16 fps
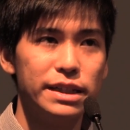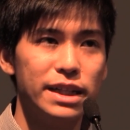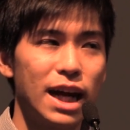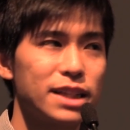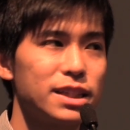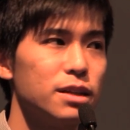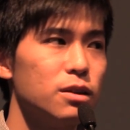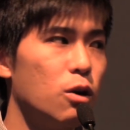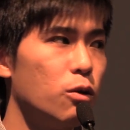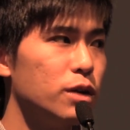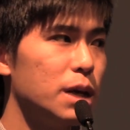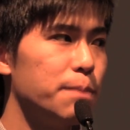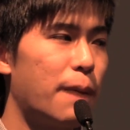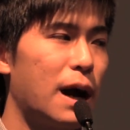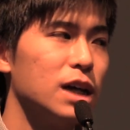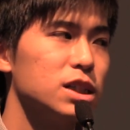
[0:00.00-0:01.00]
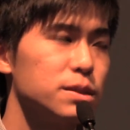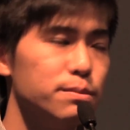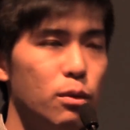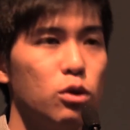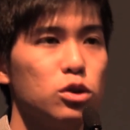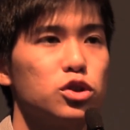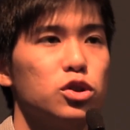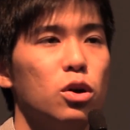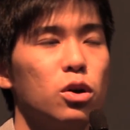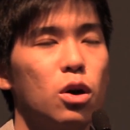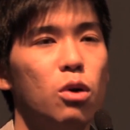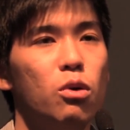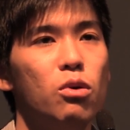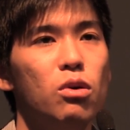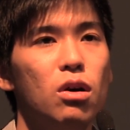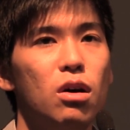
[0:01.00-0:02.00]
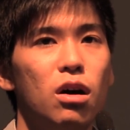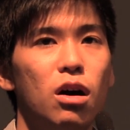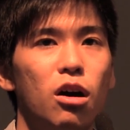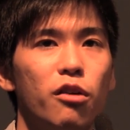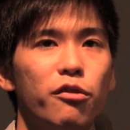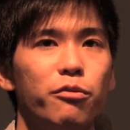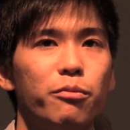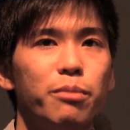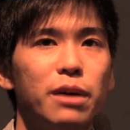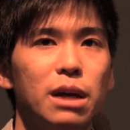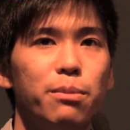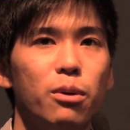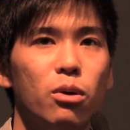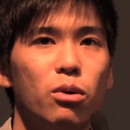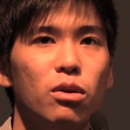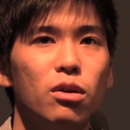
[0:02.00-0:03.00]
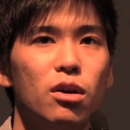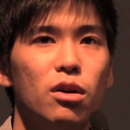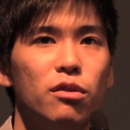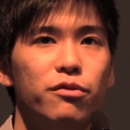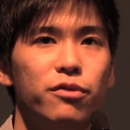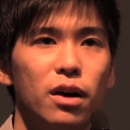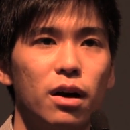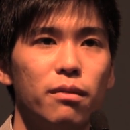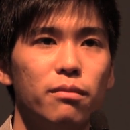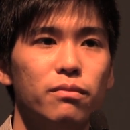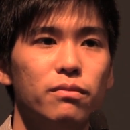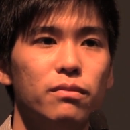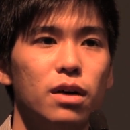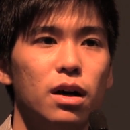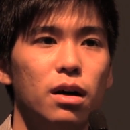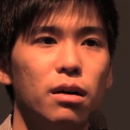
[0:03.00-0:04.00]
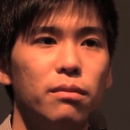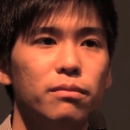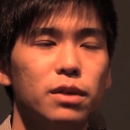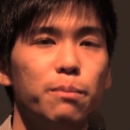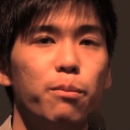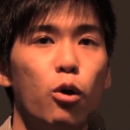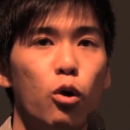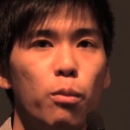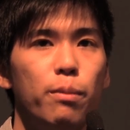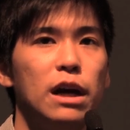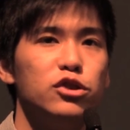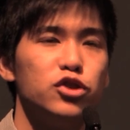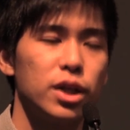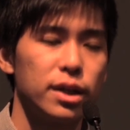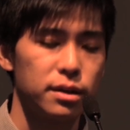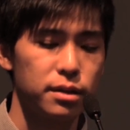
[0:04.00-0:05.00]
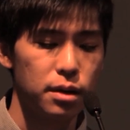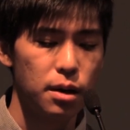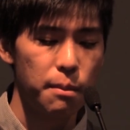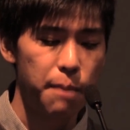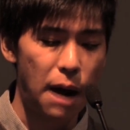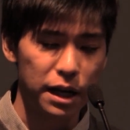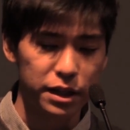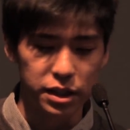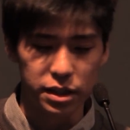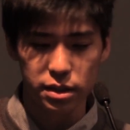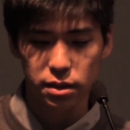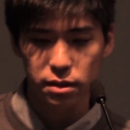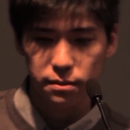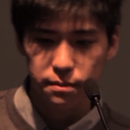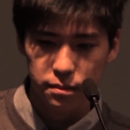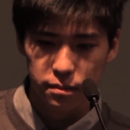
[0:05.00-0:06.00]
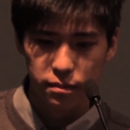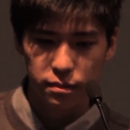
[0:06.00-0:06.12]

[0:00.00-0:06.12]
elected only by a small circle of people from um, the pro-Beijing parties.